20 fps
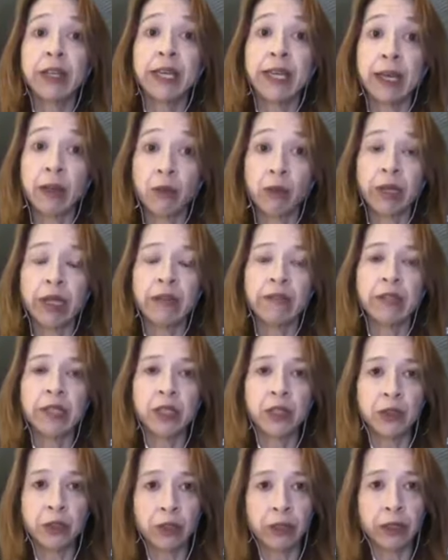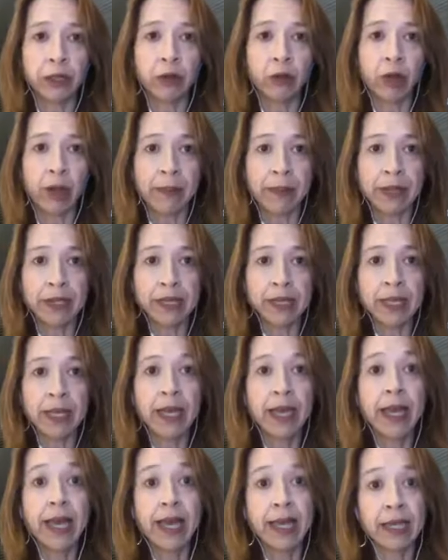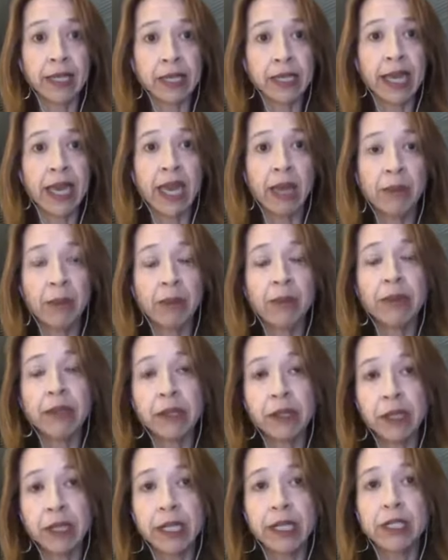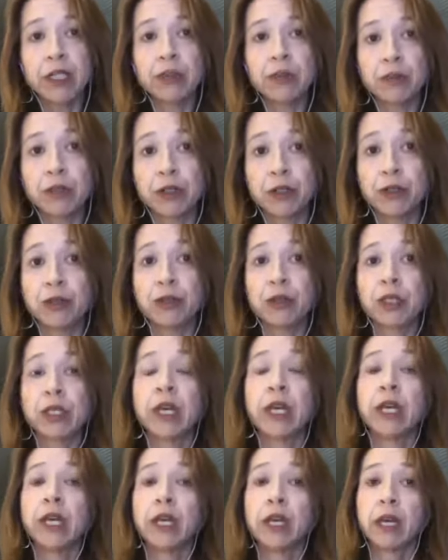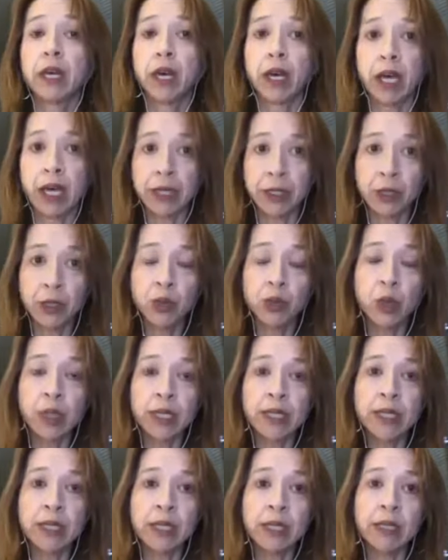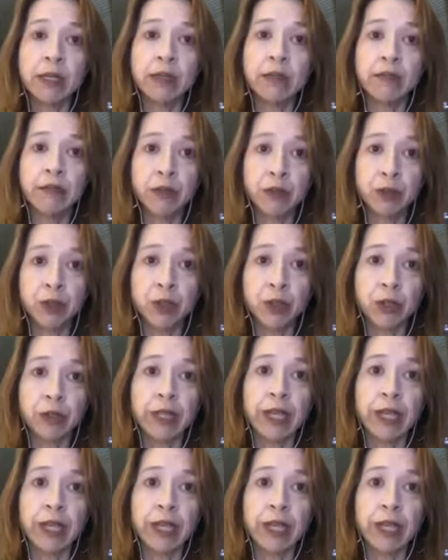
get rid of its nuclear weapons and its capability to produce new ones in the future.